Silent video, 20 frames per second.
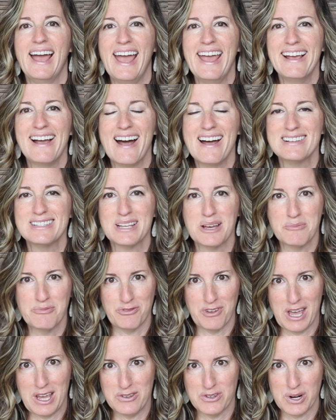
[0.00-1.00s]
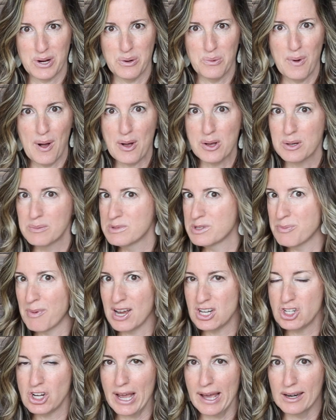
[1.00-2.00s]
Hey guys, I'm Phaedra. Welcome to
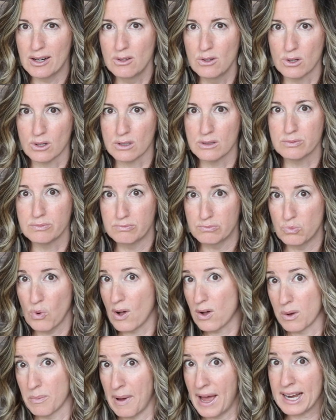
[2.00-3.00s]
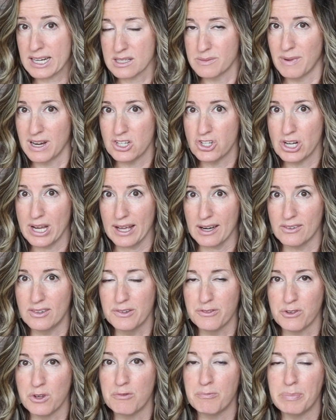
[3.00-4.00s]
my channel, or welcome back to my channel.
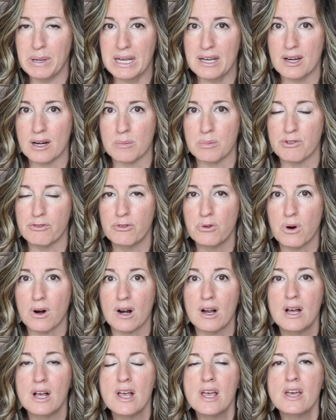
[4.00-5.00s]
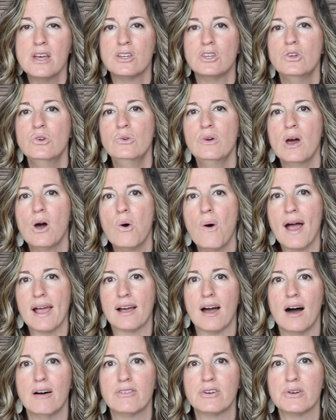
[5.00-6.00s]
If you've been here before, you know I
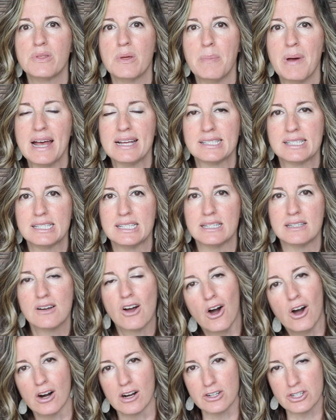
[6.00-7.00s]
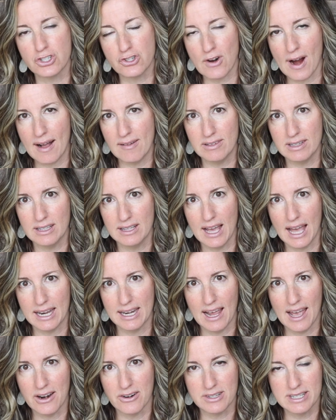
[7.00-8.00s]
cover the best in cars, travel,
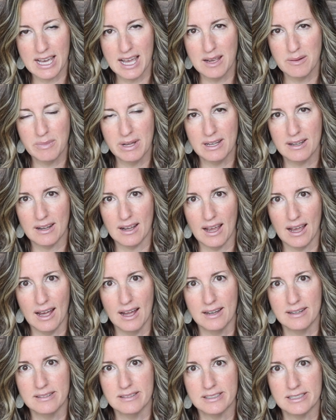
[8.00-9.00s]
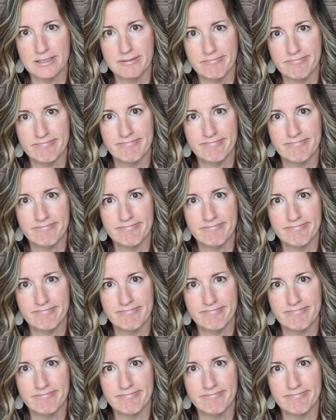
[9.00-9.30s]
and entertainment, and